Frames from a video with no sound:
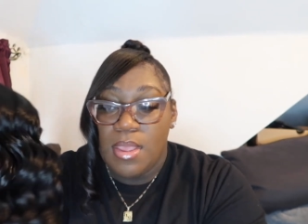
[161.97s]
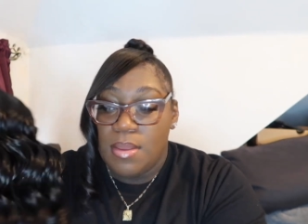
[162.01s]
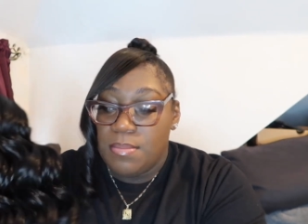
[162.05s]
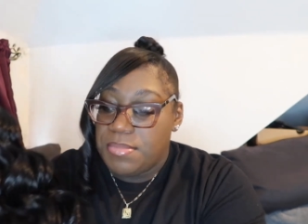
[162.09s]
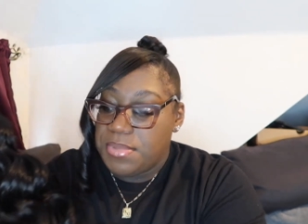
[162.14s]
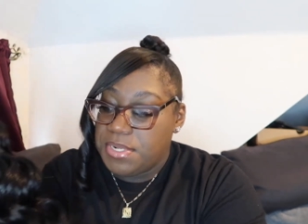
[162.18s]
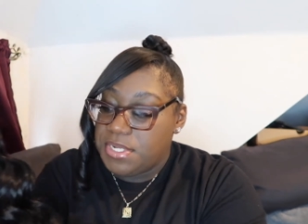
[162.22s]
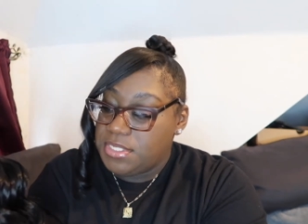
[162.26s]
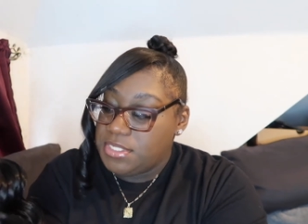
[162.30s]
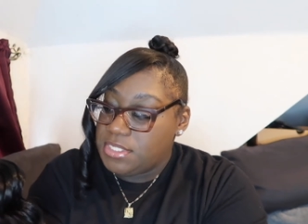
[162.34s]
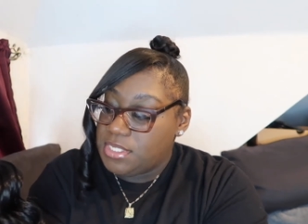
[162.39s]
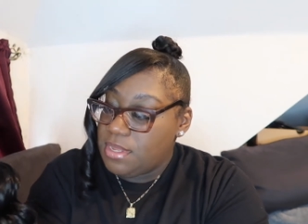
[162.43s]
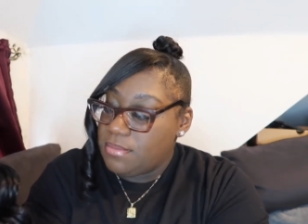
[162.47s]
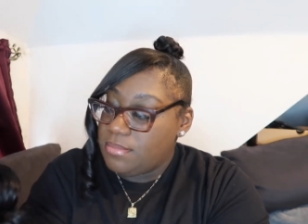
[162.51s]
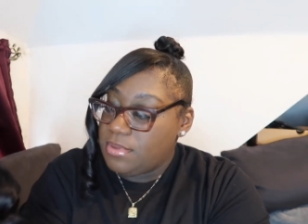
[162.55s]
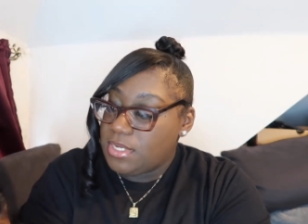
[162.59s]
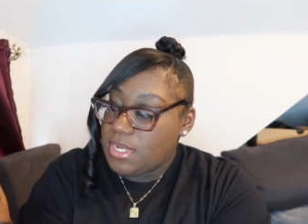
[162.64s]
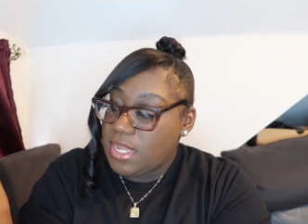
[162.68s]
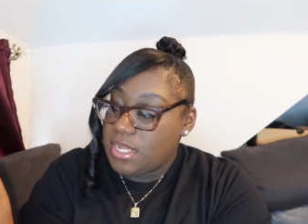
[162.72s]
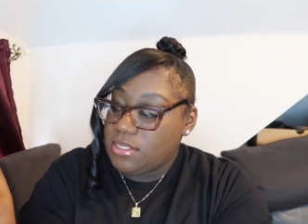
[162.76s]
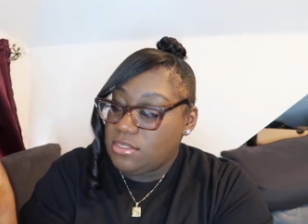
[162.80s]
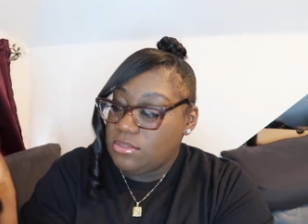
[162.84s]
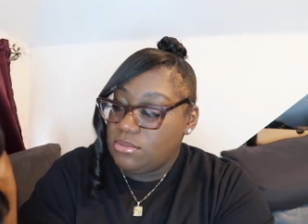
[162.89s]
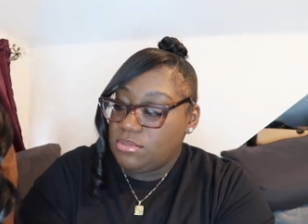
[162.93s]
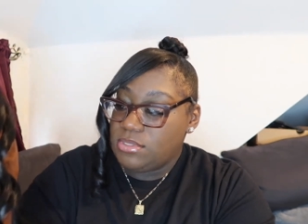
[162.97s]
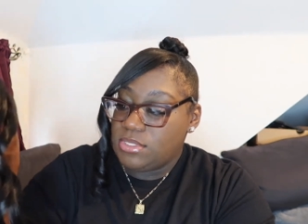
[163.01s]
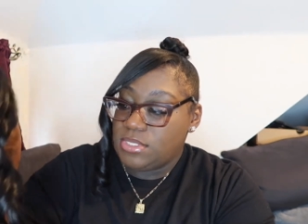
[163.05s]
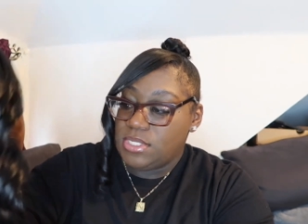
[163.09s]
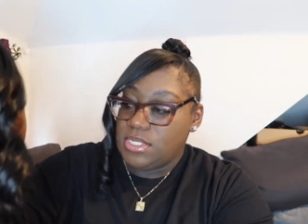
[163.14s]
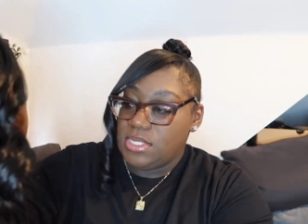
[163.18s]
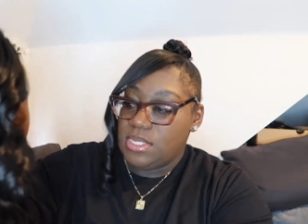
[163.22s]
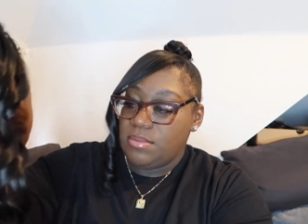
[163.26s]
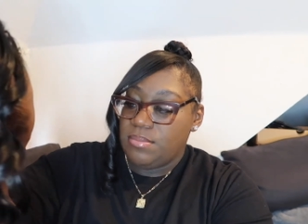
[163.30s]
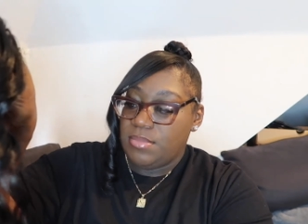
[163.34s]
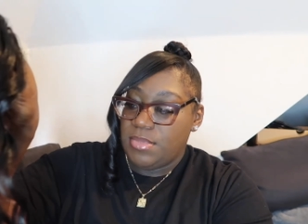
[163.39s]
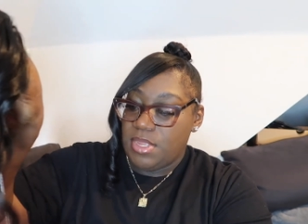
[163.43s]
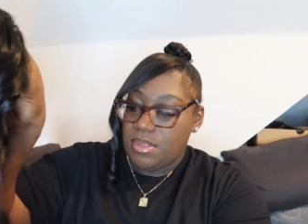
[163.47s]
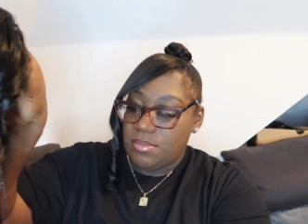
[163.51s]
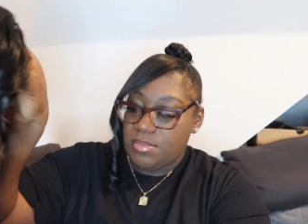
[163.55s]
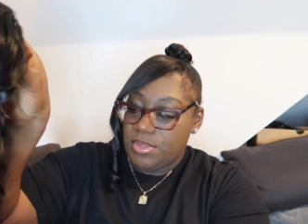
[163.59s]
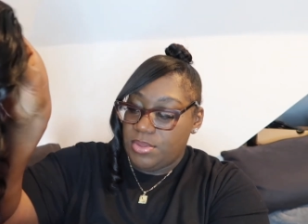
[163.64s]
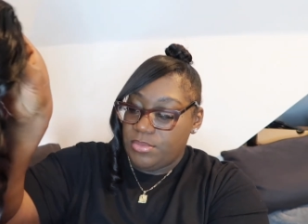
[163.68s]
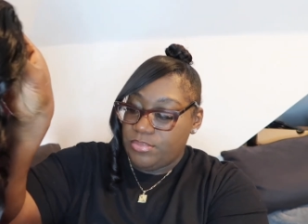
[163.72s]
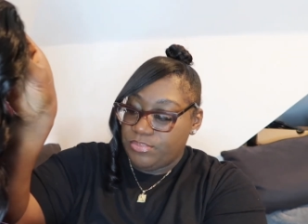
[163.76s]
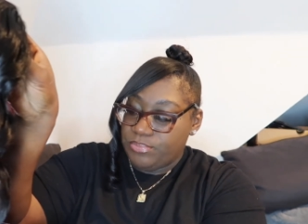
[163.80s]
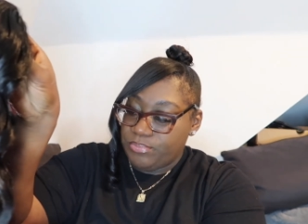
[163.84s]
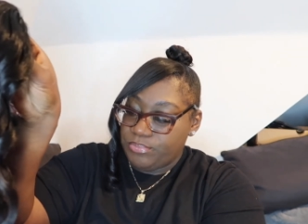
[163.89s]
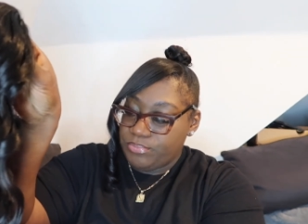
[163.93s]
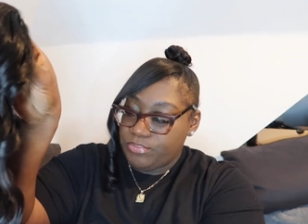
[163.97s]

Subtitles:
But it's giving like loose deep maybe.